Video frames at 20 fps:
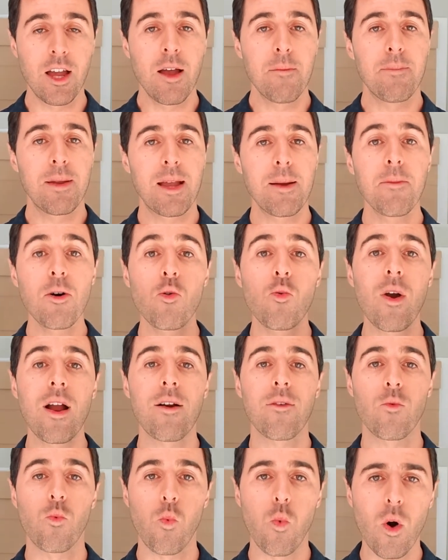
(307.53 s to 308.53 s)
Become aware
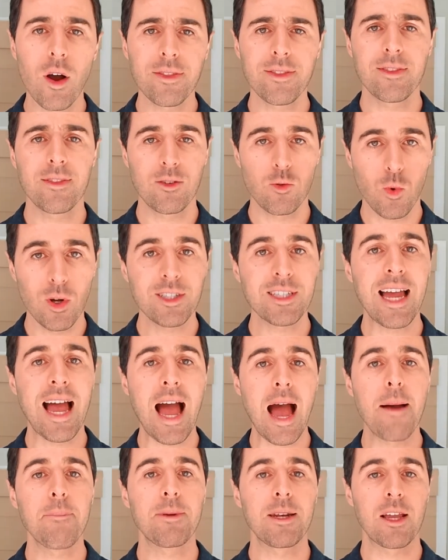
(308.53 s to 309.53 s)
of what's
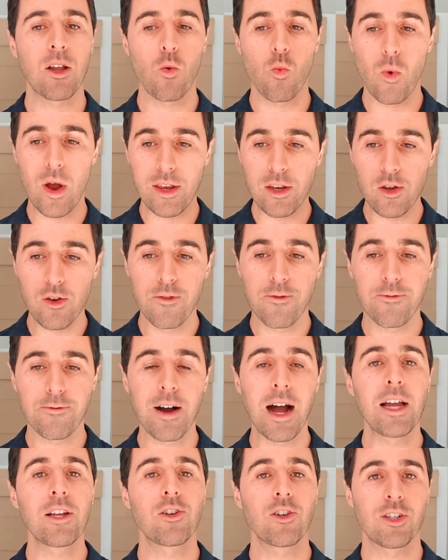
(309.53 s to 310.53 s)
happening when you
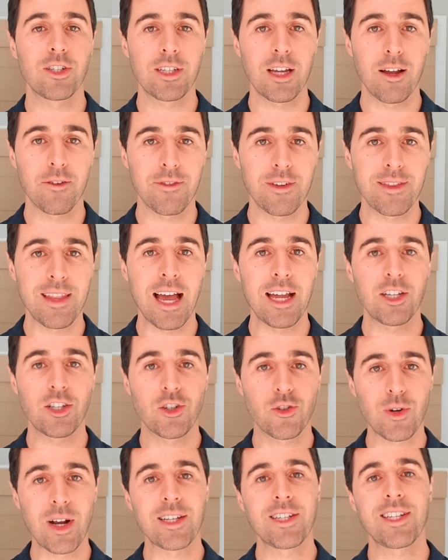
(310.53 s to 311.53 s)
find yourself in that
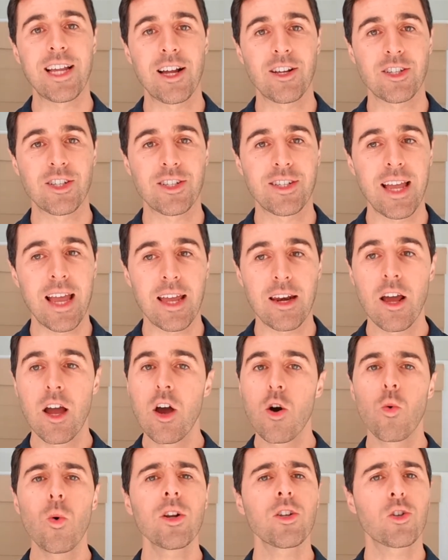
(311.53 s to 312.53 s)
stressed out state.
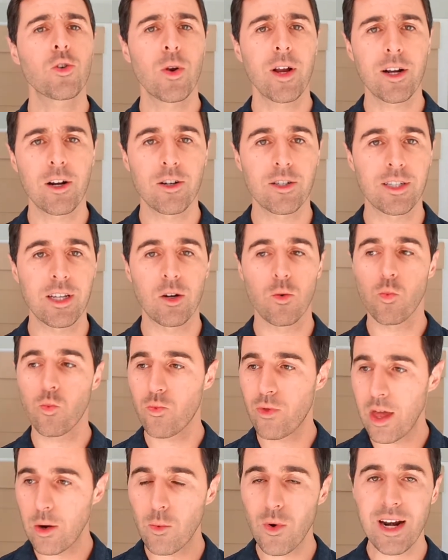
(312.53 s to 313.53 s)
What triggers it?
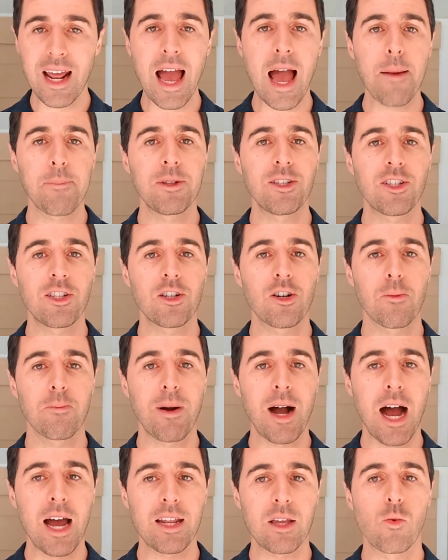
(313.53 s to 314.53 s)
Then what happens in your
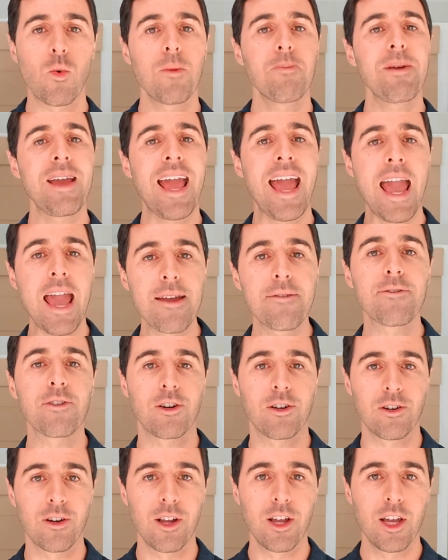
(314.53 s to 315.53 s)
body? What
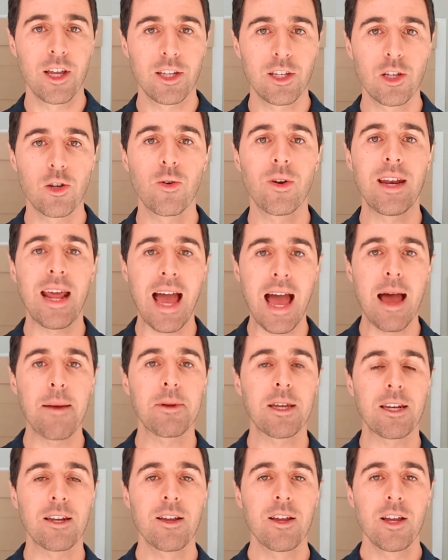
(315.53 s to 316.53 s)
behavior do you
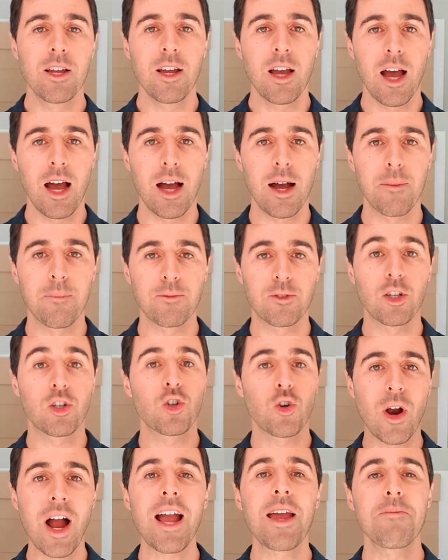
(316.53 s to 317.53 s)
inhabit to
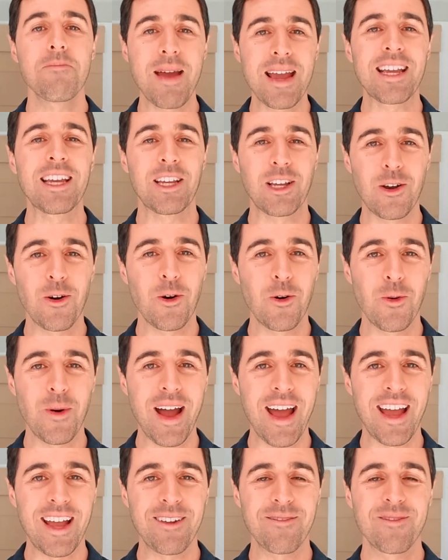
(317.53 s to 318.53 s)
try and make it go
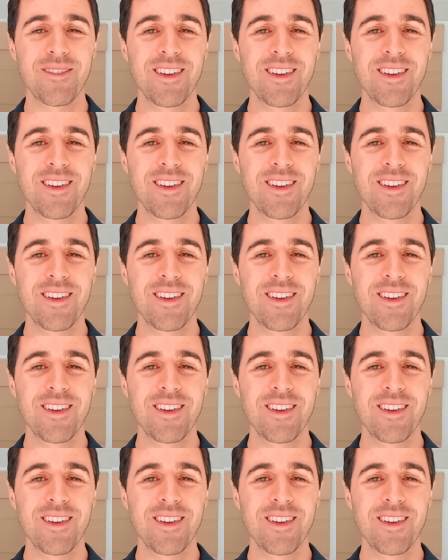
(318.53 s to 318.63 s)
away?